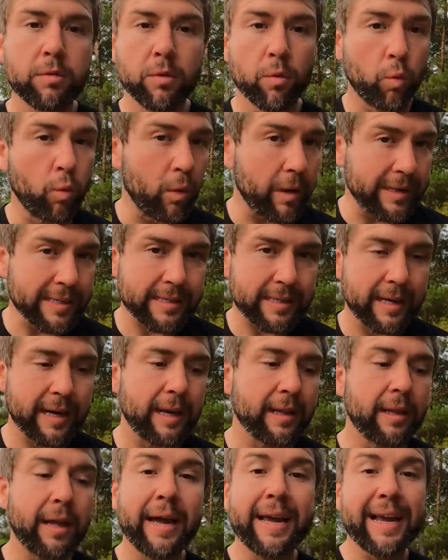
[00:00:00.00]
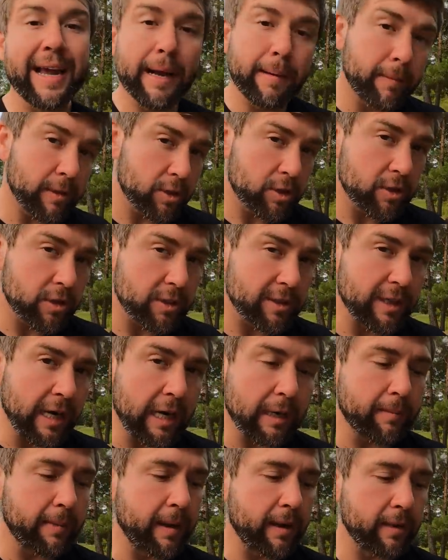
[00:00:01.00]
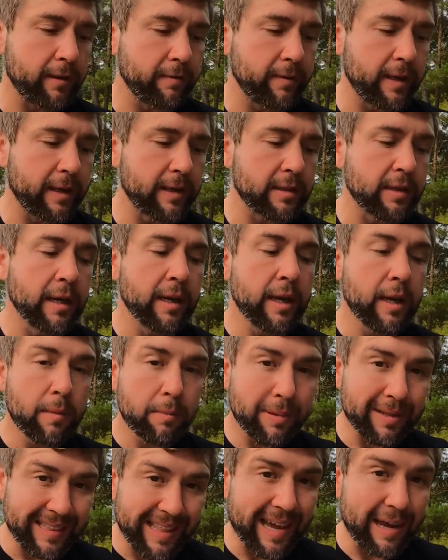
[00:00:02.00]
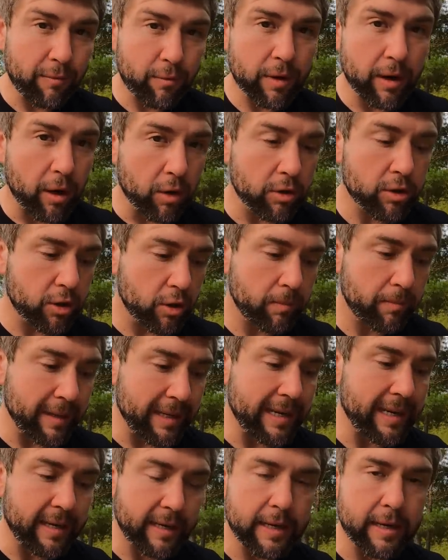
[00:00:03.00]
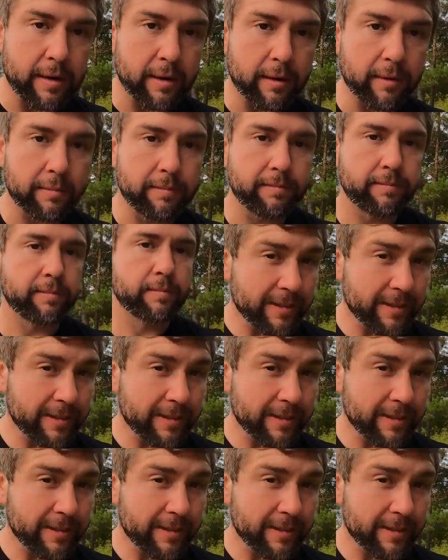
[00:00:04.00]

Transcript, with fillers: on ones that I like, how much to stockpile of this, but that would also be in here.